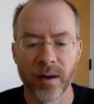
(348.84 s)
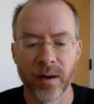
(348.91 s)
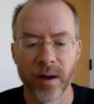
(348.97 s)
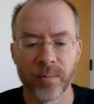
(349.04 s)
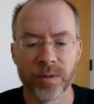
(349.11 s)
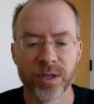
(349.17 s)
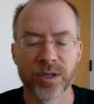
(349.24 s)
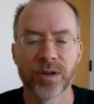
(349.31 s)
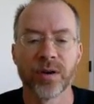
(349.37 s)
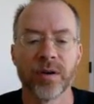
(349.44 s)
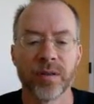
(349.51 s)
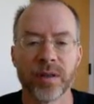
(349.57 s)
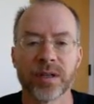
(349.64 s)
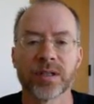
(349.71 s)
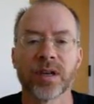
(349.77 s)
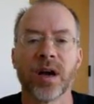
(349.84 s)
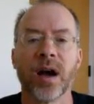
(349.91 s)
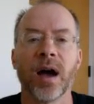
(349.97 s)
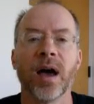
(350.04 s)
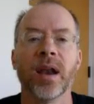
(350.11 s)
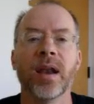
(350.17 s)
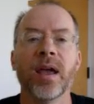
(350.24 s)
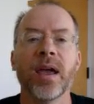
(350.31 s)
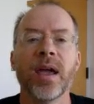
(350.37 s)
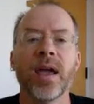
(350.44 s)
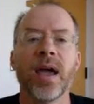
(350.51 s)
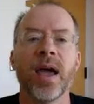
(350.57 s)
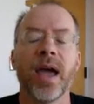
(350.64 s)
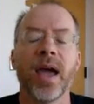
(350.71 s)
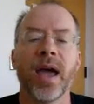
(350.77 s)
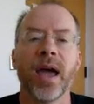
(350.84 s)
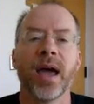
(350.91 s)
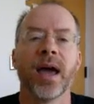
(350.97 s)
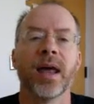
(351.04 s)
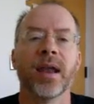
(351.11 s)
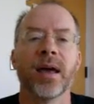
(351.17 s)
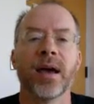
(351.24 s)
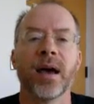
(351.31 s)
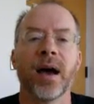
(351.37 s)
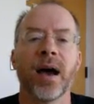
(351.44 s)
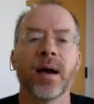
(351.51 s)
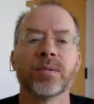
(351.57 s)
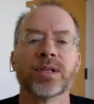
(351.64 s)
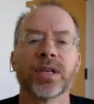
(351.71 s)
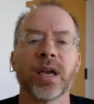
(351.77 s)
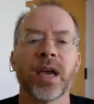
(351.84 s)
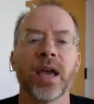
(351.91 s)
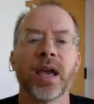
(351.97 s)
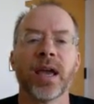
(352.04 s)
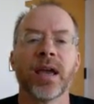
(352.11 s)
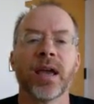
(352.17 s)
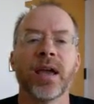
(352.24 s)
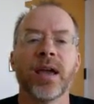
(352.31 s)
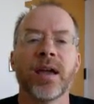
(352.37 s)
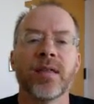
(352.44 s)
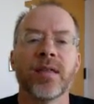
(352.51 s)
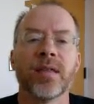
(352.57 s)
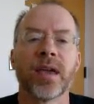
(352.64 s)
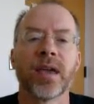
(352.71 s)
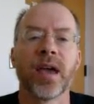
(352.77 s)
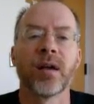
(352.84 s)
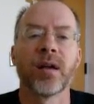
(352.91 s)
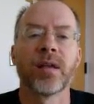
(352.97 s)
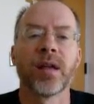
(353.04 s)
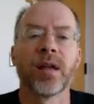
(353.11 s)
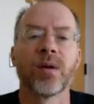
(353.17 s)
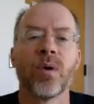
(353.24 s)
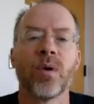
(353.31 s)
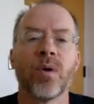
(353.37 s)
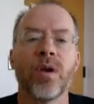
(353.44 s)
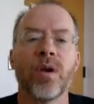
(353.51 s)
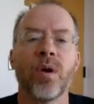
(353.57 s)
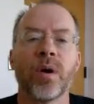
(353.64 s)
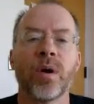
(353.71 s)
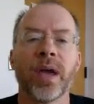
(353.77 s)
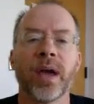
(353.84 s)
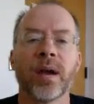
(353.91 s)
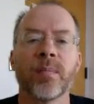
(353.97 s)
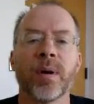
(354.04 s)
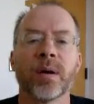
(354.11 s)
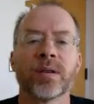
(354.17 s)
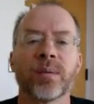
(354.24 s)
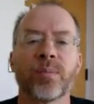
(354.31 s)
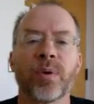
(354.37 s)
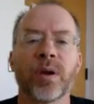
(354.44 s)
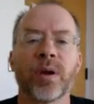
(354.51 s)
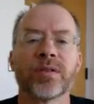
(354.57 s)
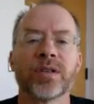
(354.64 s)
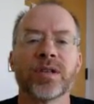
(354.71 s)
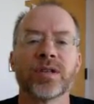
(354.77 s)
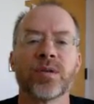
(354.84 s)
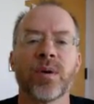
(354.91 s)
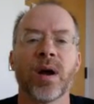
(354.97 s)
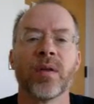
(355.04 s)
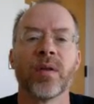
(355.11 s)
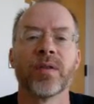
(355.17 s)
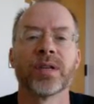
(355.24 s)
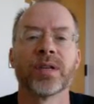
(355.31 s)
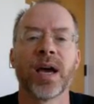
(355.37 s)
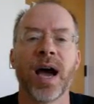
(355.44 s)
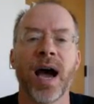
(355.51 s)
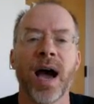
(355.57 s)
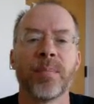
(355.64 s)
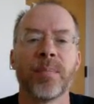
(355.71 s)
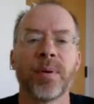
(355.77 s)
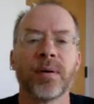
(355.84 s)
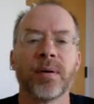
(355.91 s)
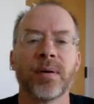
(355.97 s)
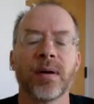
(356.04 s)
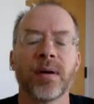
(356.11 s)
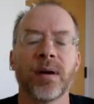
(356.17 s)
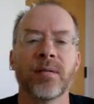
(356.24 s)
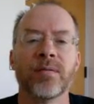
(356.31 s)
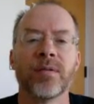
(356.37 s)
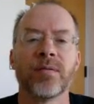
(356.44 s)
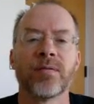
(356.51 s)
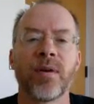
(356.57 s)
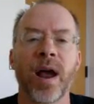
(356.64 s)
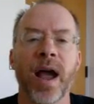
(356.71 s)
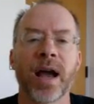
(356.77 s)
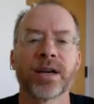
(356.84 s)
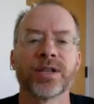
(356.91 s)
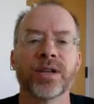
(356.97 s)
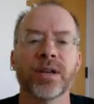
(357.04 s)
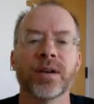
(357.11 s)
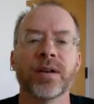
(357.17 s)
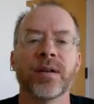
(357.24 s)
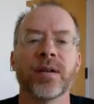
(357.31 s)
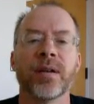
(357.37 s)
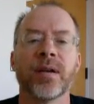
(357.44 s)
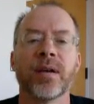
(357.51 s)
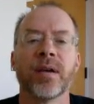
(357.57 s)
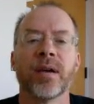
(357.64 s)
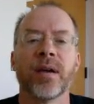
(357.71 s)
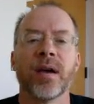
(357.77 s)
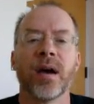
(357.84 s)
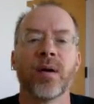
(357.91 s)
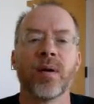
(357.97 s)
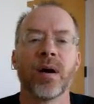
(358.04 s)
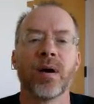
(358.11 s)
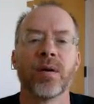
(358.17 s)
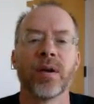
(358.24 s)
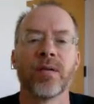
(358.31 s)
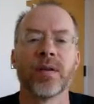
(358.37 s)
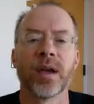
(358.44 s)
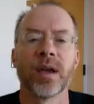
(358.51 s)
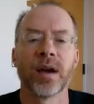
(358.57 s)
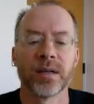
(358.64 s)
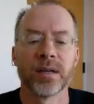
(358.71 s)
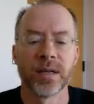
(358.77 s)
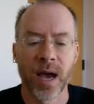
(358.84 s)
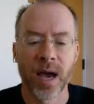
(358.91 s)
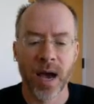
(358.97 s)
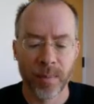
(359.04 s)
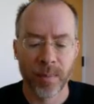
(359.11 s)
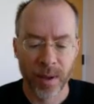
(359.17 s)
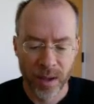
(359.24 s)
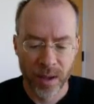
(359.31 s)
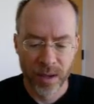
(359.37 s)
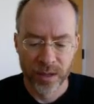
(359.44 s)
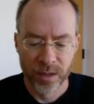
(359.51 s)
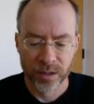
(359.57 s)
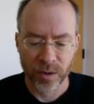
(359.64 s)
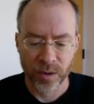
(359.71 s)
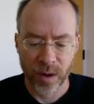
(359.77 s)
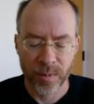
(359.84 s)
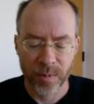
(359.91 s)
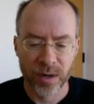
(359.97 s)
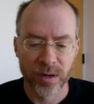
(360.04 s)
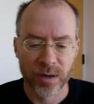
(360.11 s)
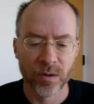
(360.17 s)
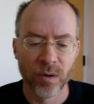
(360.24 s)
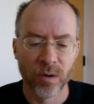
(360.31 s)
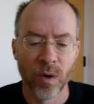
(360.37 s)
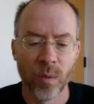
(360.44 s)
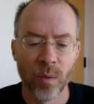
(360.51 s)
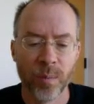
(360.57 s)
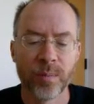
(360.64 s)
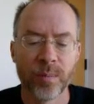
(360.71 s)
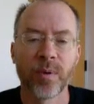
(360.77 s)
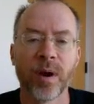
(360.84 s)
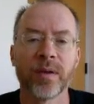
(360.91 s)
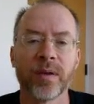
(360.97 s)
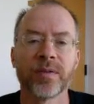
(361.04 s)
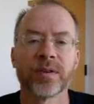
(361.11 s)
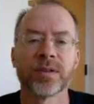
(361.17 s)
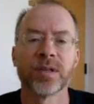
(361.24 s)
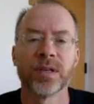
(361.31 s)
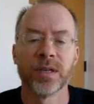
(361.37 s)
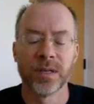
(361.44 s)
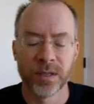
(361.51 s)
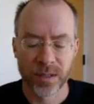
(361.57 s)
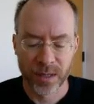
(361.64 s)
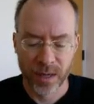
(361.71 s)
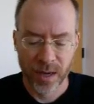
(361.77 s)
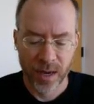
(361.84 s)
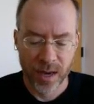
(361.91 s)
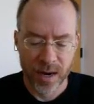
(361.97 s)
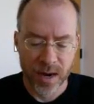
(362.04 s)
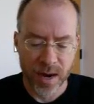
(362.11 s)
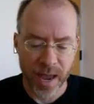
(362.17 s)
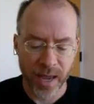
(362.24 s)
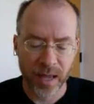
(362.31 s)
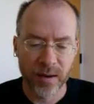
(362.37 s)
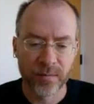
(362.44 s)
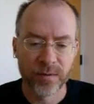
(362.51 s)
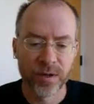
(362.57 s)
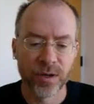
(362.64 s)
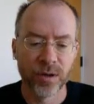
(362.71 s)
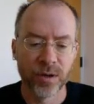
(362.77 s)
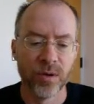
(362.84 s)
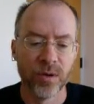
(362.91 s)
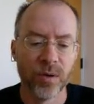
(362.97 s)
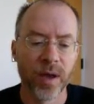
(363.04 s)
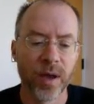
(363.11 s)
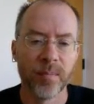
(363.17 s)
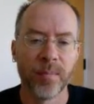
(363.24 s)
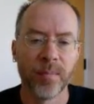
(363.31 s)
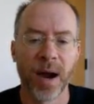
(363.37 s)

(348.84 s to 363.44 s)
here I'm just turning this on, and I'm saying the calculator won't know again about the parentheses around the top of the fraction, around everything on top. So I'm going to do open parentheses, -2, and